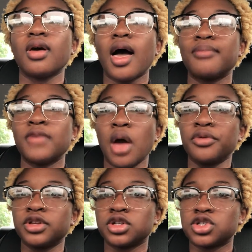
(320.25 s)
I'm not
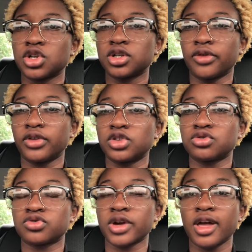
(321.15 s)
really certain of the
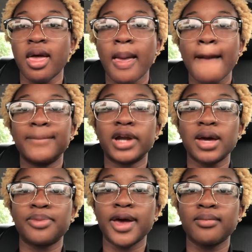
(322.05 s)
interest rate, but
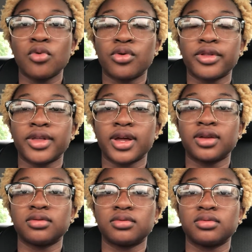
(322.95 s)
I pay more
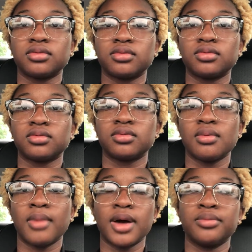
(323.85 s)
than
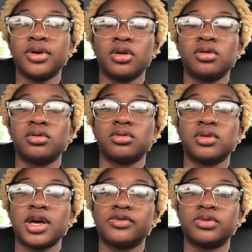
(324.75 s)
my bill
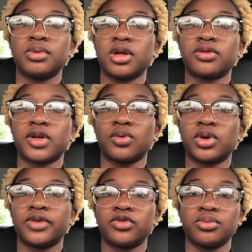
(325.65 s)
every month, like
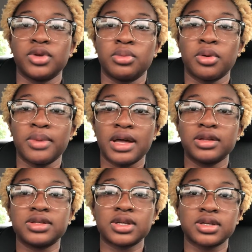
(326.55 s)
whatever the minimum
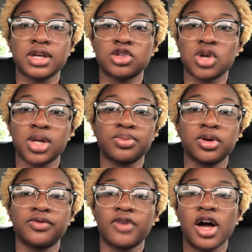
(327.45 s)
balance is. I try to
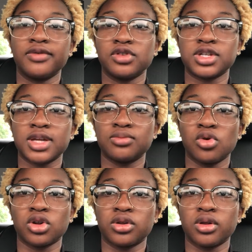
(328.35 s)
put 5 or 10
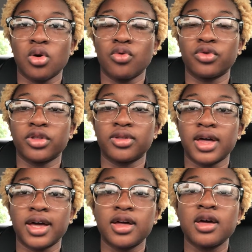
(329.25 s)
more over
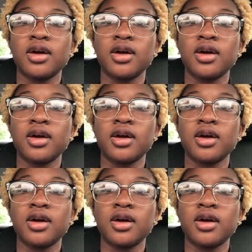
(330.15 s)
that,